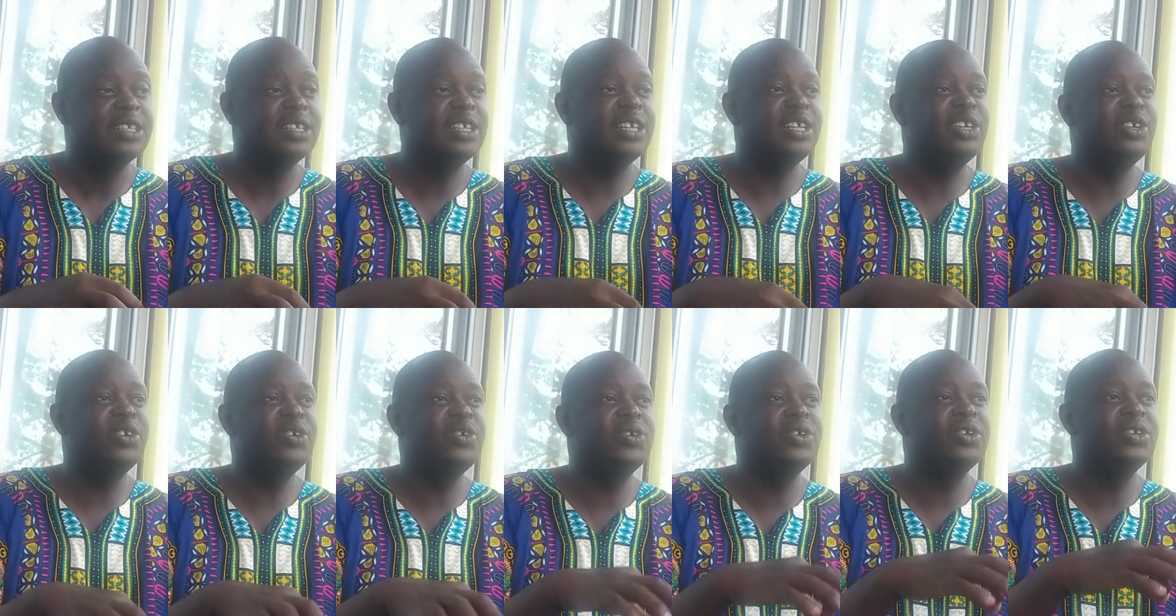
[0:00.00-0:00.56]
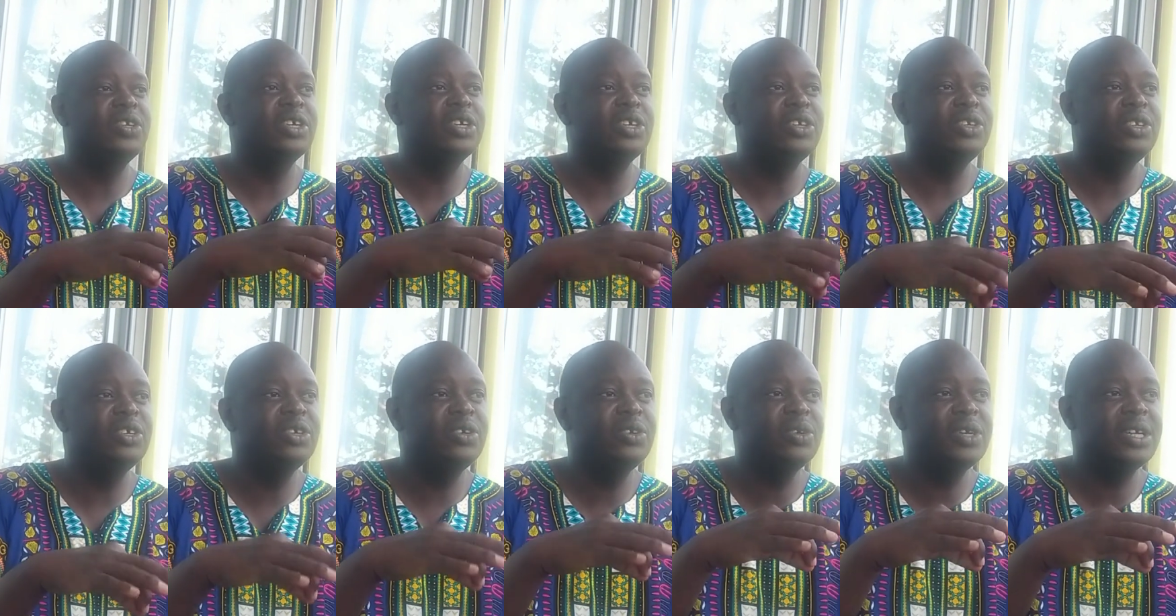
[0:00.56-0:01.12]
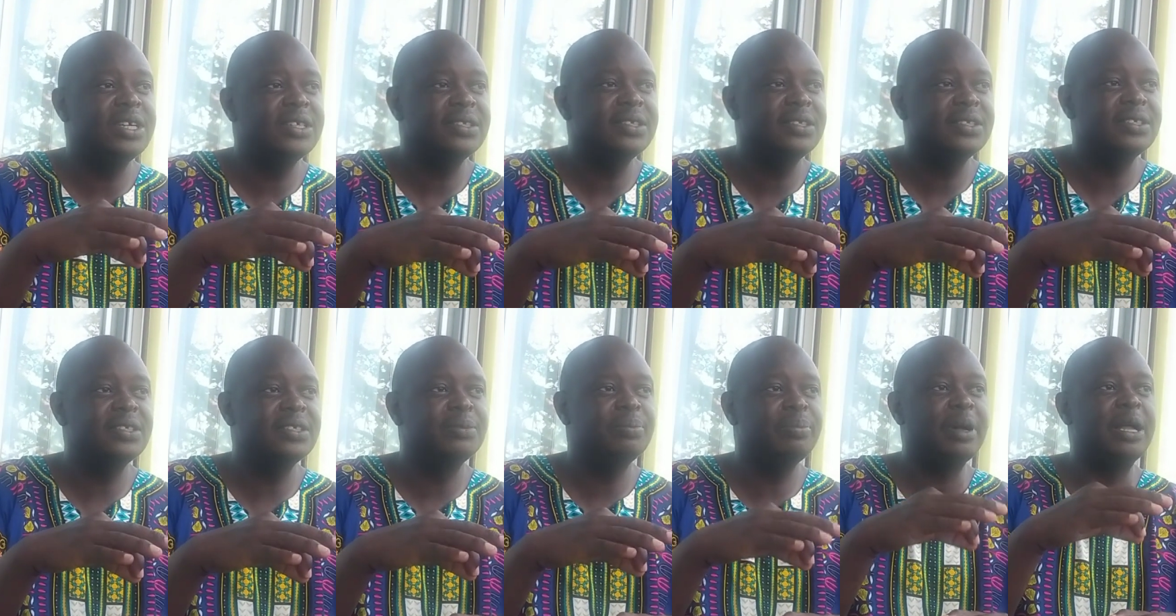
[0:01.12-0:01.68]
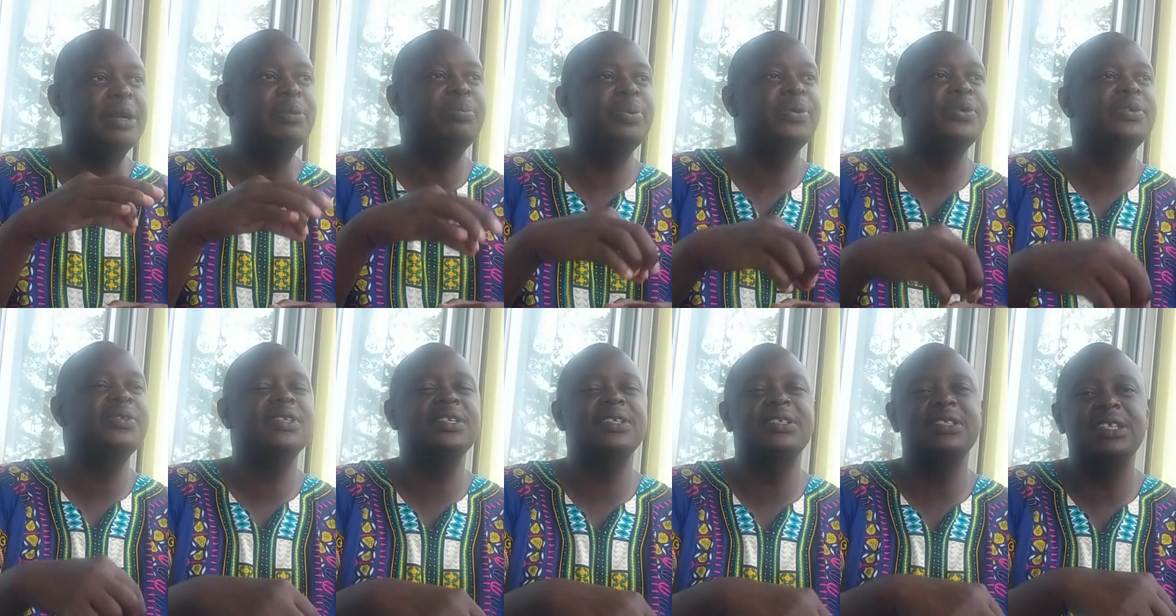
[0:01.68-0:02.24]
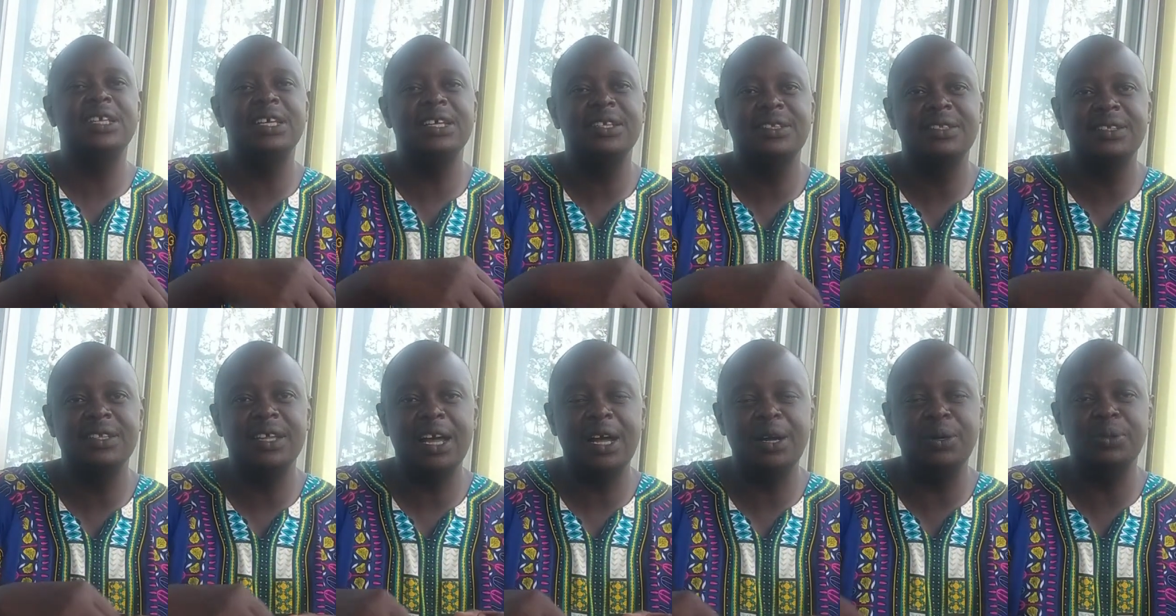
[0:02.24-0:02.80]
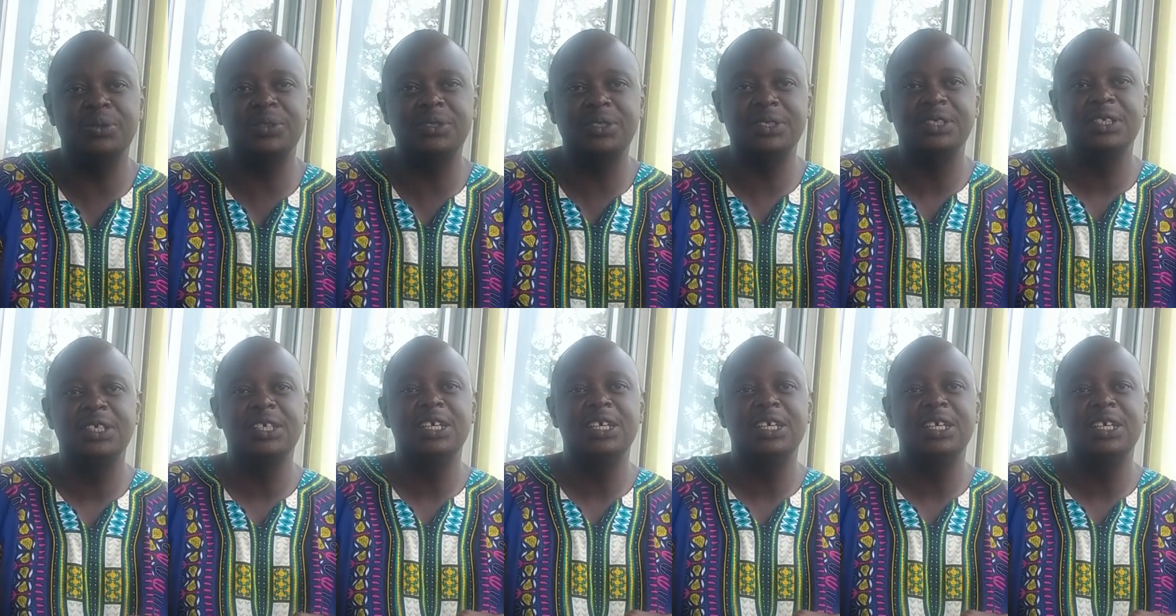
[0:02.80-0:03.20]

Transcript: the nucleus pulposus gets out,